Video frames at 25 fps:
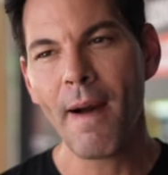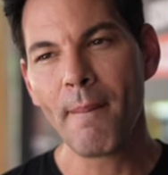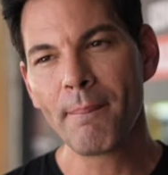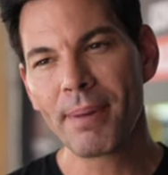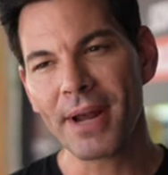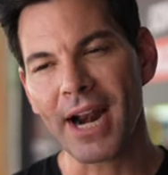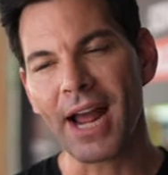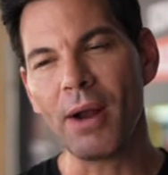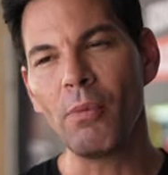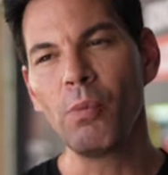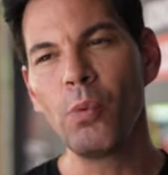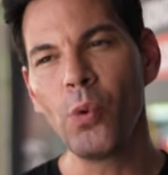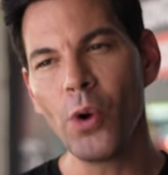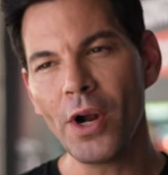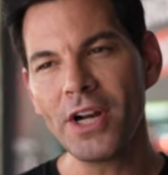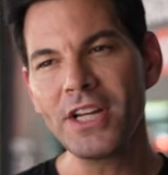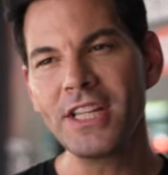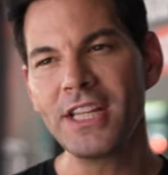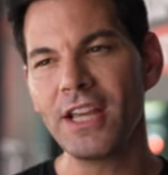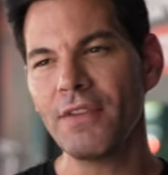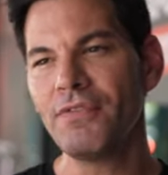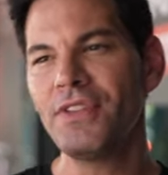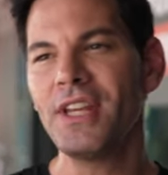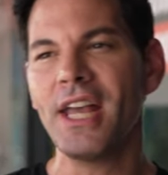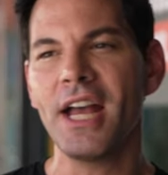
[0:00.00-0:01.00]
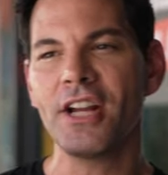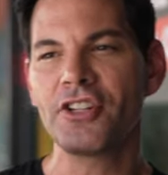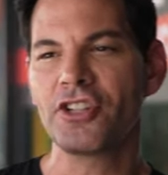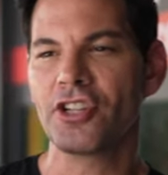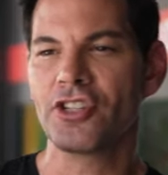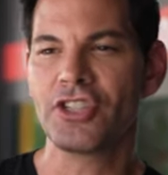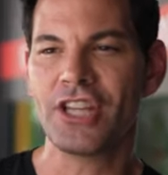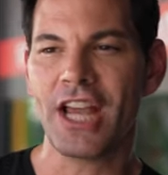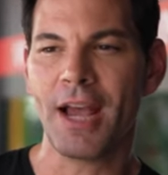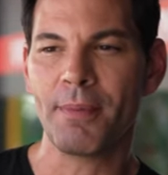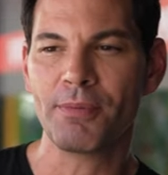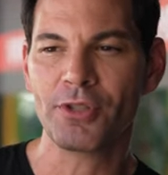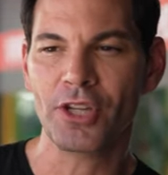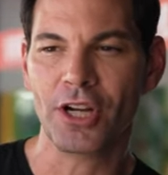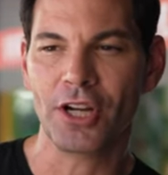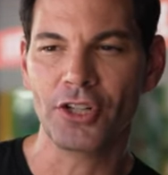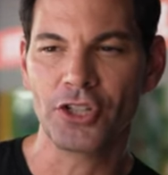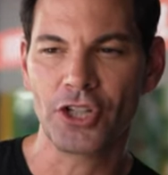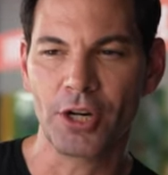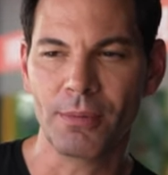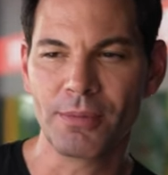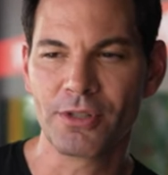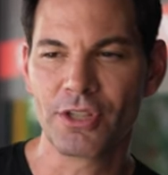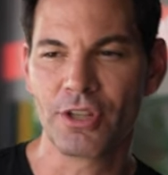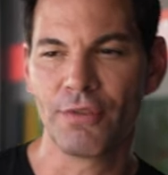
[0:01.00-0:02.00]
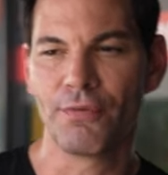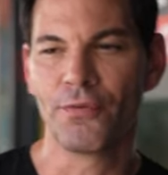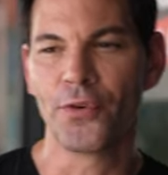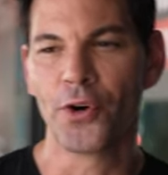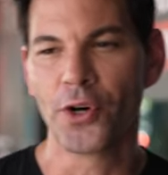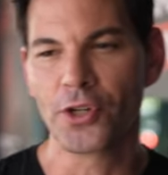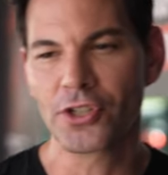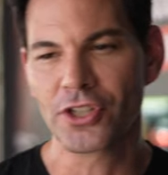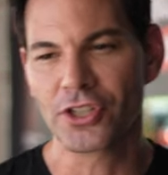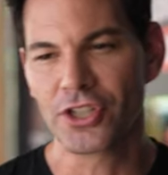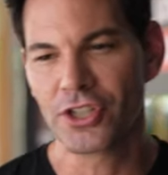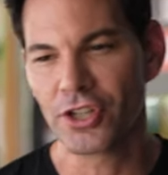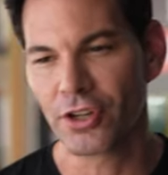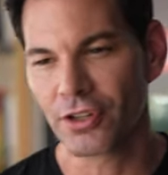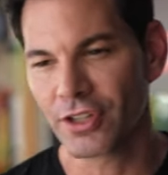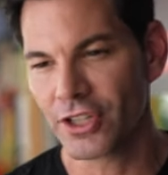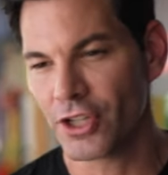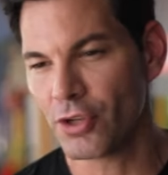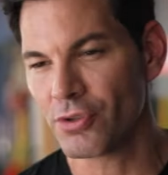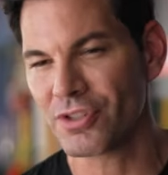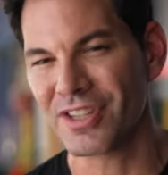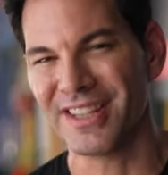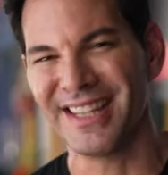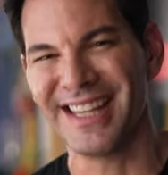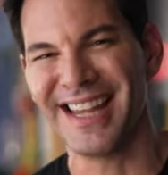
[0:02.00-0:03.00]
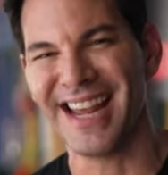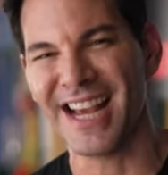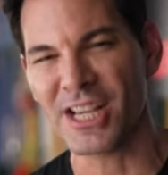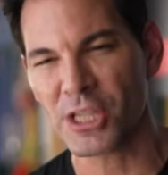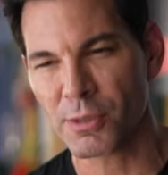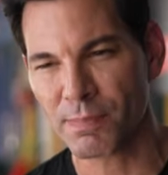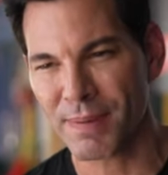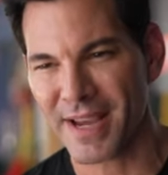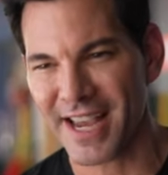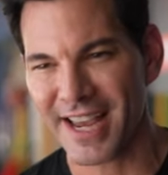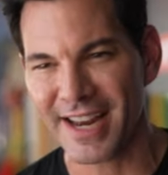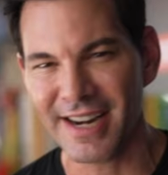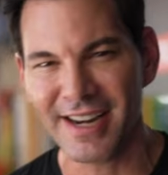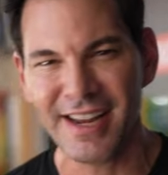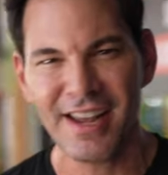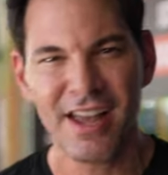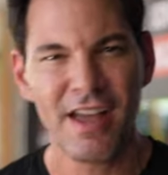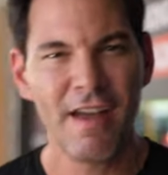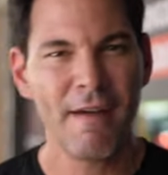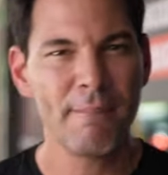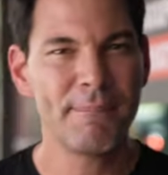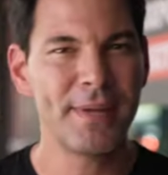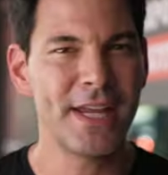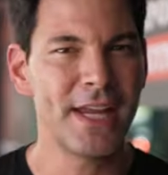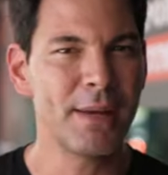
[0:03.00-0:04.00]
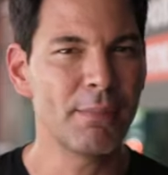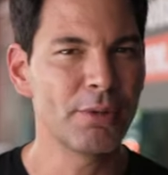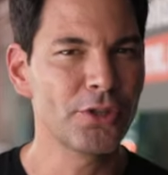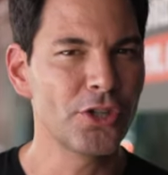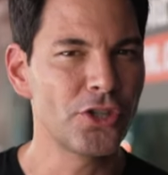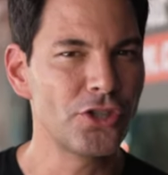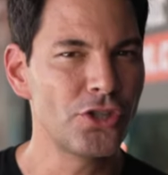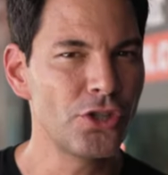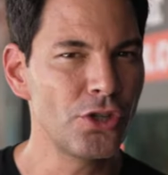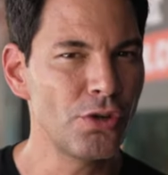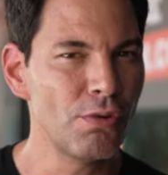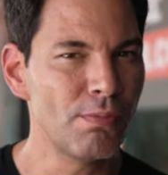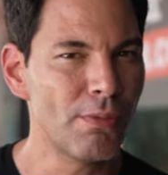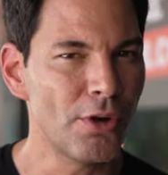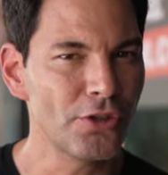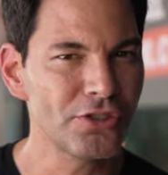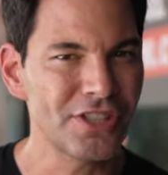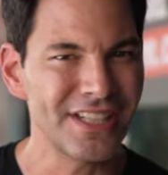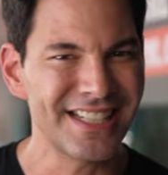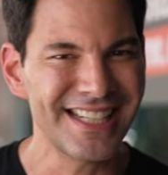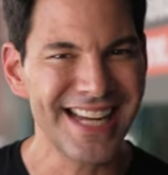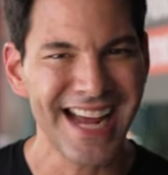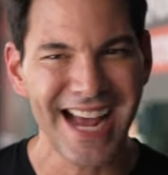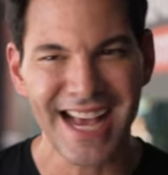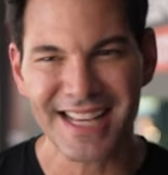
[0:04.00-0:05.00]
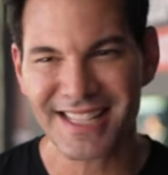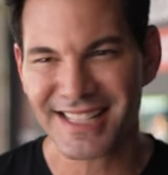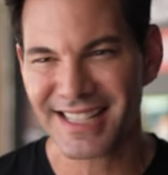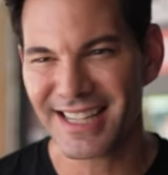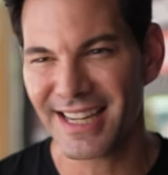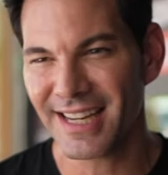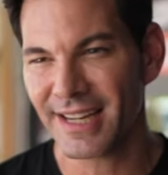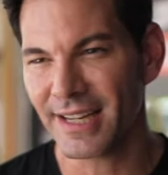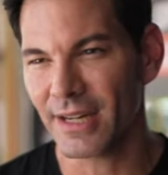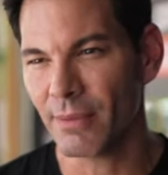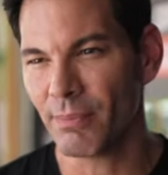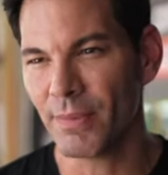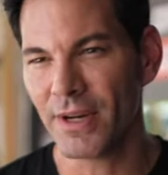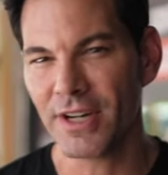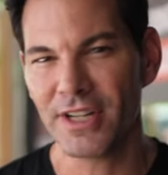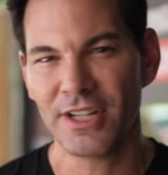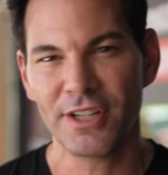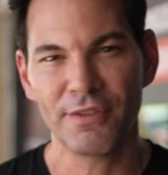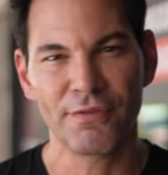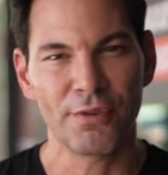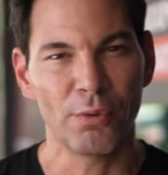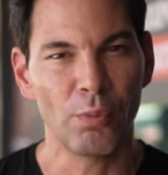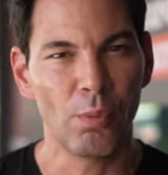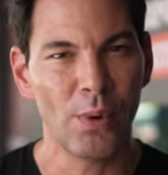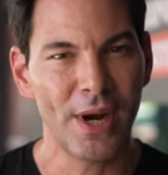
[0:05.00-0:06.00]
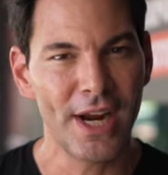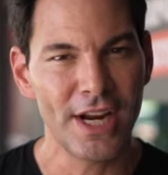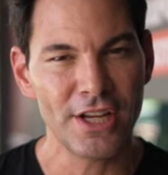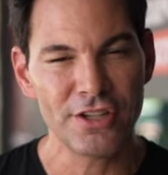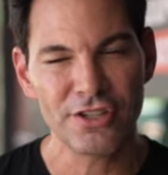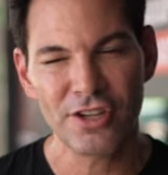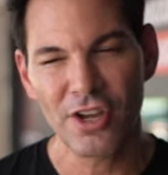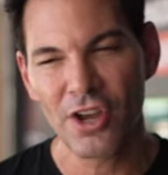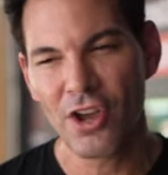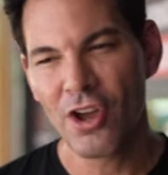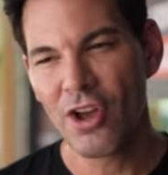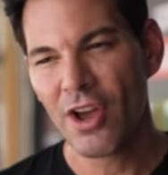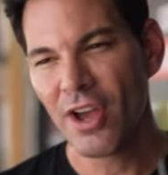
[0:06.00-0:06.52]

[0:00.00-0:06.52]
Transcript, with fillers: But I would give the edge to Samsung in terms of the versatility using the S Pen, being able to do multitasking in many different ways.